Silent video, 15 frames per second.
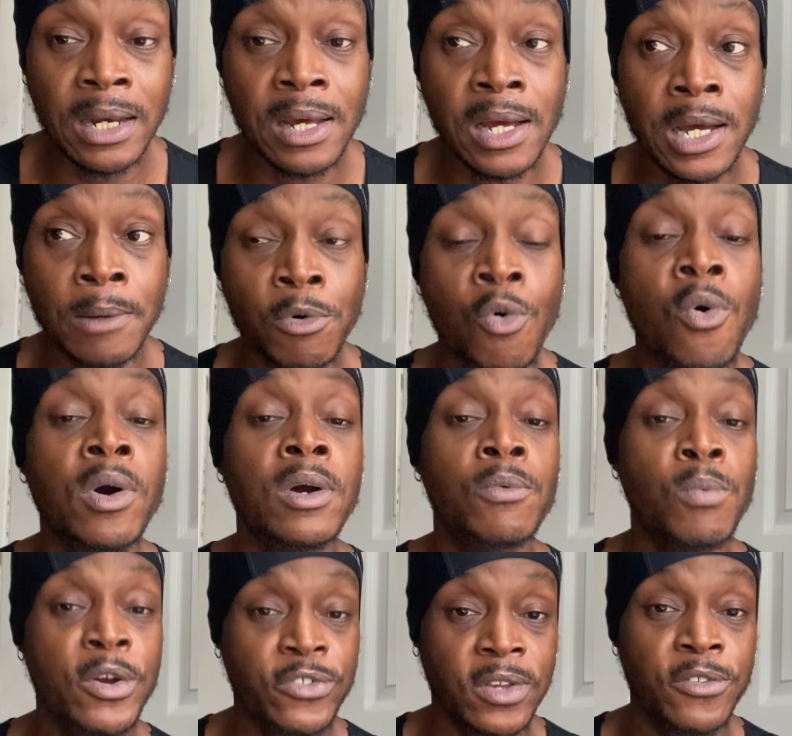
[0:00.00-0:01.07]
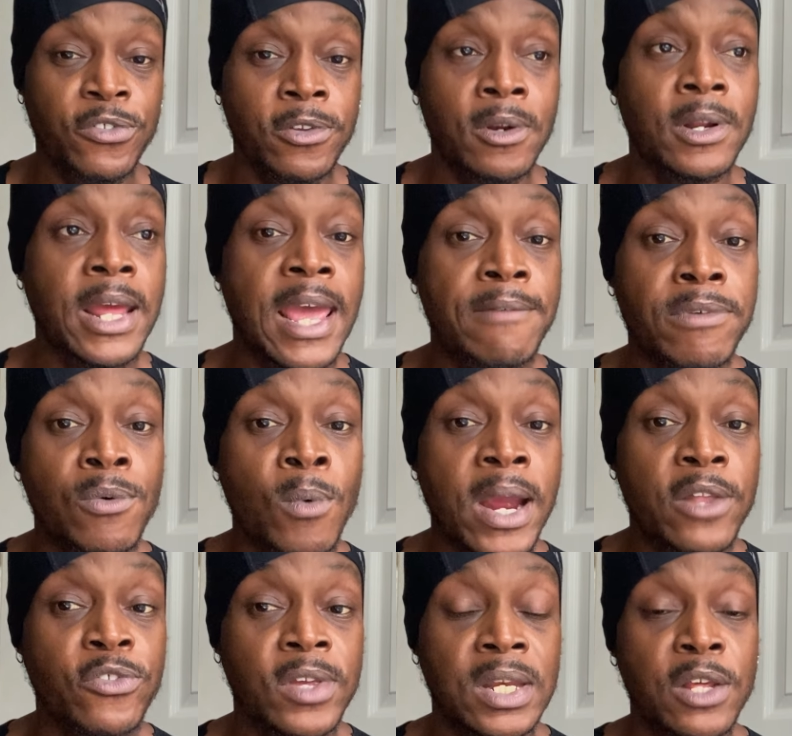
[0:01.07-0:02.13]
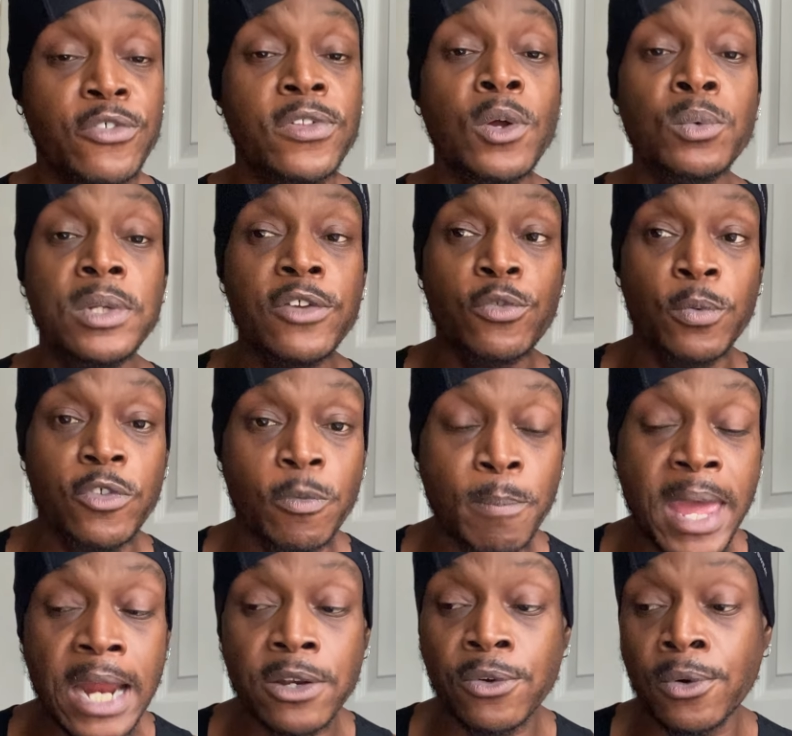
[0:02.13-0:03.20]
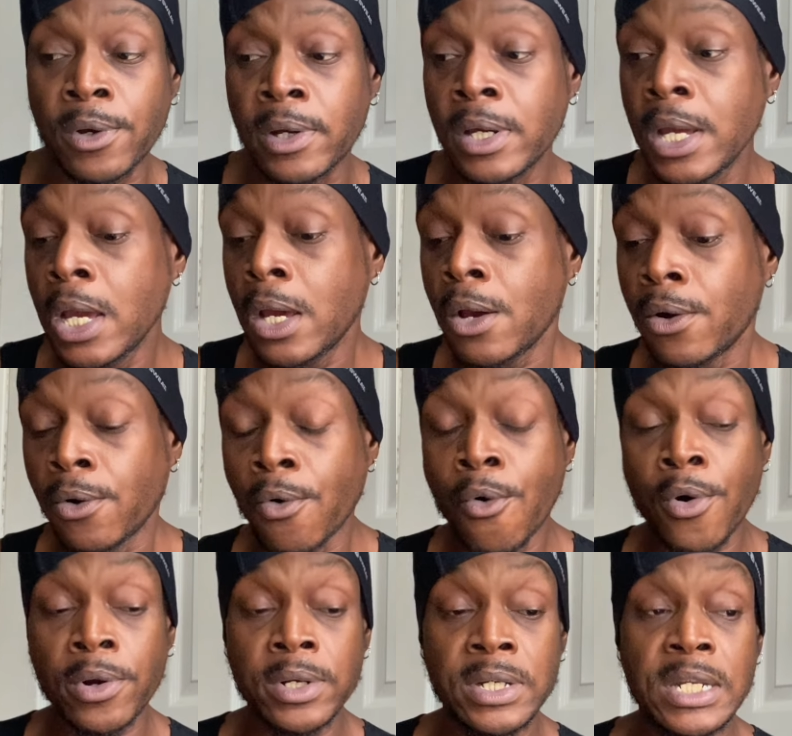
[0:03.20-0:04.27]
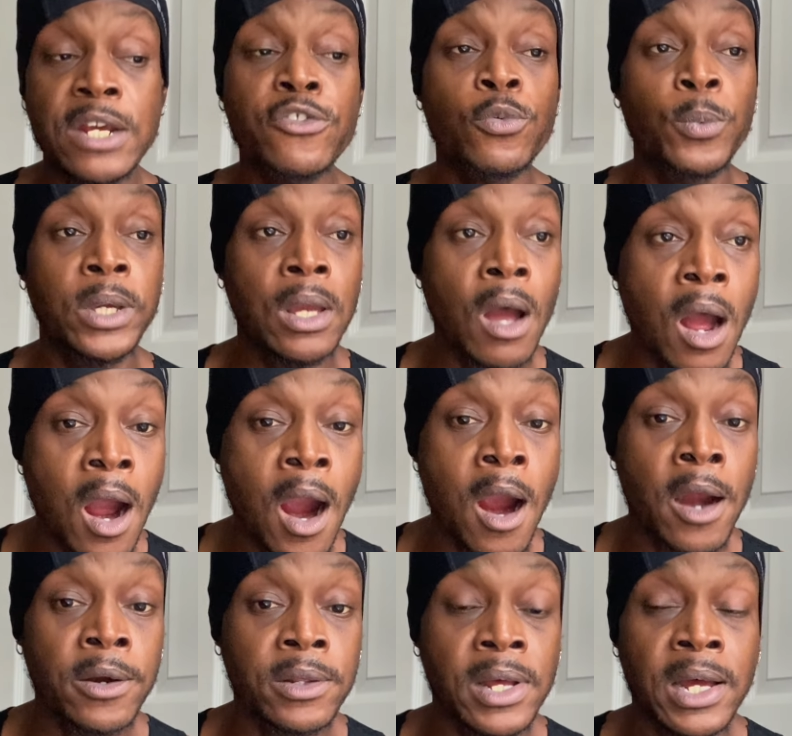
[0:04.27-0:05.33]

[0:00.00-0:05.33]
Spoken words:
Or what's considered heavy weights. And there's no disrespect or disregard